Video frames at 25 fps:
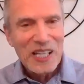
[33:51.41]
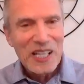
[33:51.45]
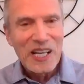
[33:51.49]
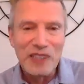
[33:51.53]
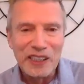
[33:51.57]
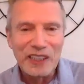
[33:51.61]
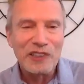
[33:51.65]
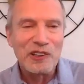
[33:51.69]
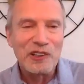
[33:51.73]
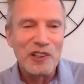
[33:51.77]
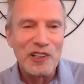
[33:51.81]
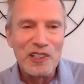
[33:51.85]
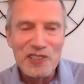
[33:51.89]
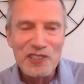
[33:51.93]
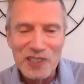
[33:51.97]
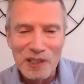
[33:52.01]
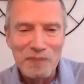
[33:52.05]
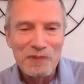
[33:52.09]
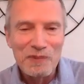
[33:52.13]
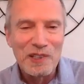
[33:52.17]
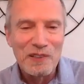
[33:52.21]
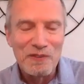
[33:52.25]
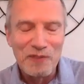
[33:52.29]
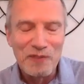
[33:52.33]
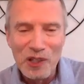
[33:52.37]
Encourage
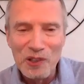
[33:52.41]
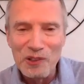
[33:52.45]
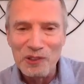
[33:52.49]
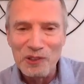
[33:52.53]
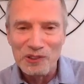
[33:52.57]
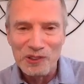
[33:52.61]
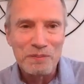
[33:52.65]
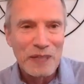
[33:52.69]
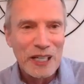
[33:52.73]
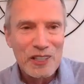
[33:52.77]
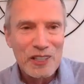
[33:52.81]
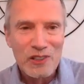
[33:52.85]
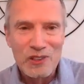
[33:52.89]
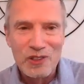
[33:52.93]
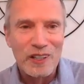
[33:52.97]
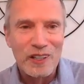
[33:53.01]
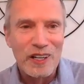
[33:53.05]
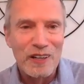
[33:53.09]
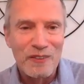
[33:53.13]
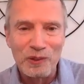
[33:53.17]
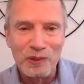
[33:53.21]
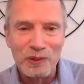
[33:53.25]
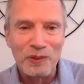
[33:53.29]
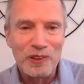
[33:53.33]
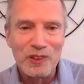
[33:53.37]
them to vote. Make sure
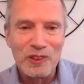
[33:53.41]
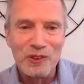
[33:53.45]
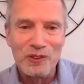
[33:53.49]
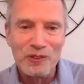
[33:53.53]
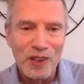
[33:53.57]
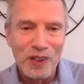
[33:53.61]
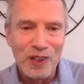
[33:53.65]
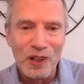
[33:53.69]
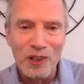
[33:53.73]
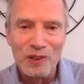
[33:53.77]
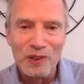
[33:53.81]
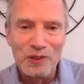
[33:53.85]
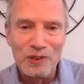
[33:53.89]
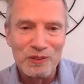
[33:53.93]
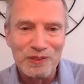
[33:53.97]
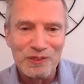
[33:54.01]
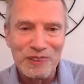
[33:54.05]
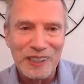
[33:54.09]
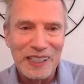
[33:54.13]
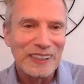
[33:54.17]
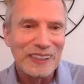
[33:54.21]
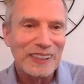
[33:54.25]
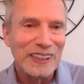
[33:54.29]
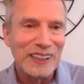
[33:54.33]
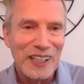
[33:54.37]
everyone you know
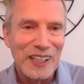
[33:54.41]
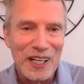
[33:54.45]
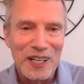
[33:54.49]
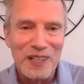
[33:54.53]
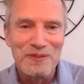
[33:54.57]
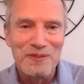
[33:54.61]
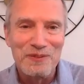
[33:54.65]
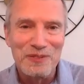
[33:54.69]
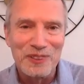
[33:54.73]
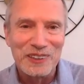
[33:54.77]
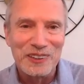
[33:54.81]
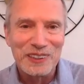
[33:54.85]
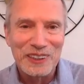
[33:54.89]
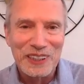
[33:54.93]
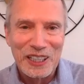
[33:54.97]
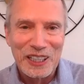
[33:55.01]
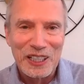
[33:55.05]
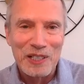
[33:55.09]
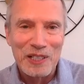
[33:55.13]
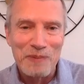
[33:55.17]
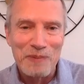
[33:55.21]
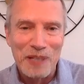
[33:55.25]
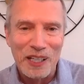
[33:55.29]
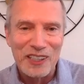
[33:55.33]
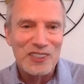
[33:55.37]
and love and
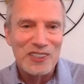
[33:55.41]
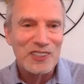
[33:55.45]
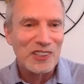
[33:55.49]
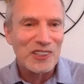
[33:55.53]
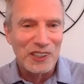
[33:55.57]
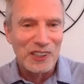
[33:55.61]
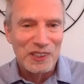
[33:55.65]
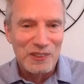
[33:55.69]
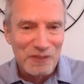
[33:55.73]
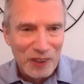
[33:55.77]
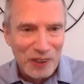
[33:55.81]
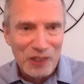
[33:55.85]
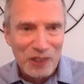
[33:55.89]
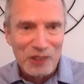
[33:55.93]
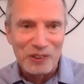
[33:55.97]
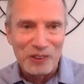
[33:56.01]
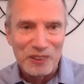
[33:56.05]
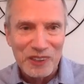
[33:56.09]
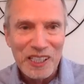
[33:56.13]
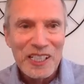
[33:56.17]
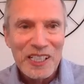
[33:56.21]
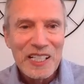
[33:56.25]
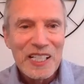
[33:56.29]
care about is going to vote.